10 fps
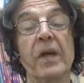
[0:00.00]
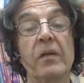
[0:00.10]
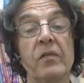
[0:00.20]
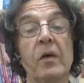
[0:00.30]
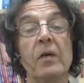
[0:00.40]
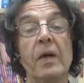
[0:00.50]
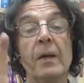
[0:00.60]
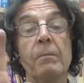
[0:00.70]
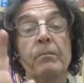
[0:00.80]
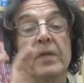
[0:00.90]
So
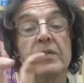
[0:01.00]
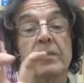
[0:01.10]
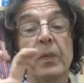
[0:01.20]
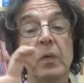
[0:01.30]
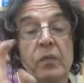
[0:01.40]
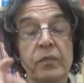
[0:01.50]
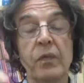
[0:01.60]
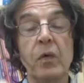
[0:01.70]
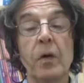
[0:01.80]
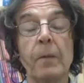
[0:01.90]
principle
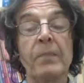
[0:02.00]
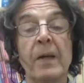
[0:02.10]
4,